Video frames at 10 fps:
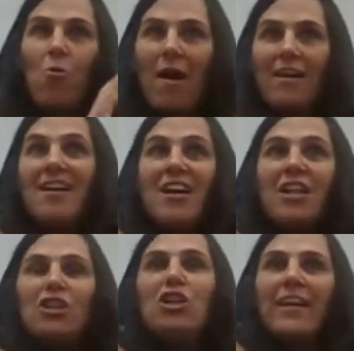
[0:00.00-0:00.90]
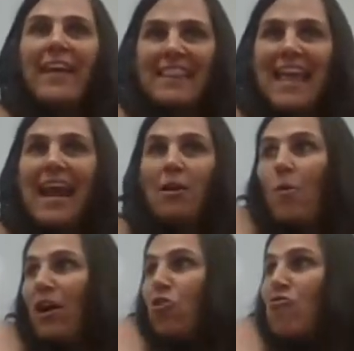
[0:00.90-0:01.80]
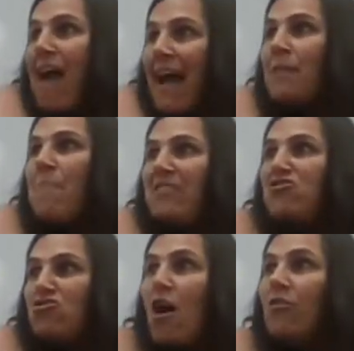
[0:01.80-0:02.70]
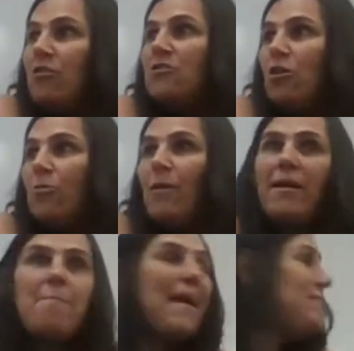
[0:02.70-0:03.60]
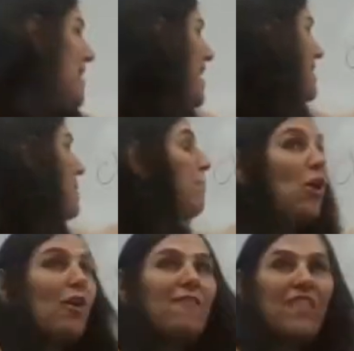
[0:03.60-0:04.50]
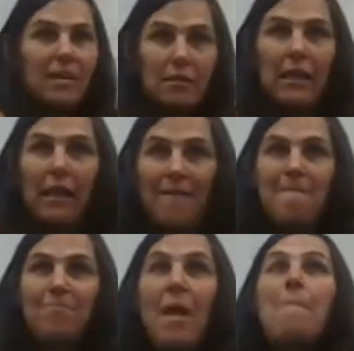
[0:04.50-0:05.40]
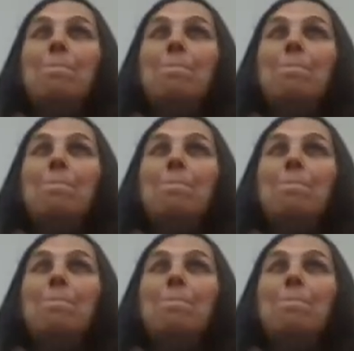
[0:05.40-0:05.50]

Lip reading: I don't want to look at that. I don't want to crack in my snow globe. I want to maintain it perfectly.